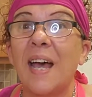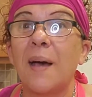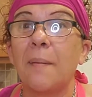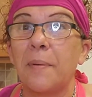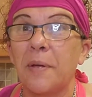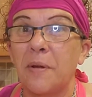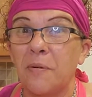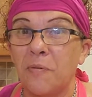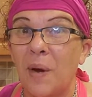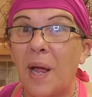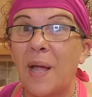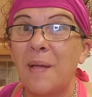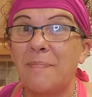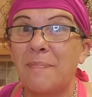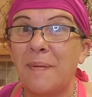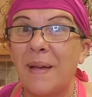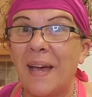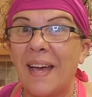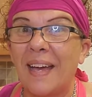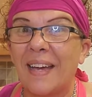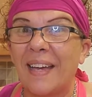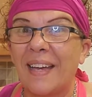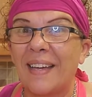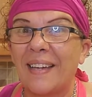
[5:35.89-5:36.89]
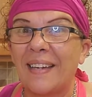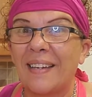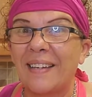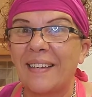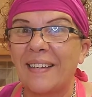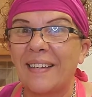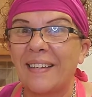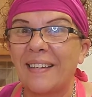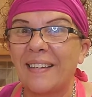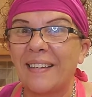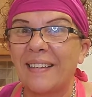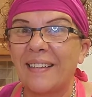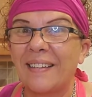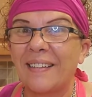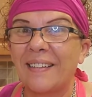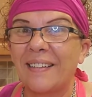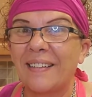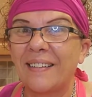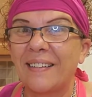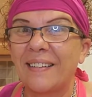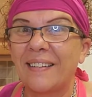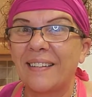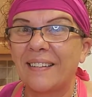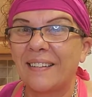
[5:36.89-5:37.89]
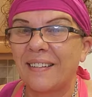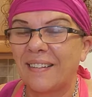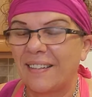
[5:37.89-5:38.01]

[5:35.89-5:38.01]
I'll be right back. Back for a second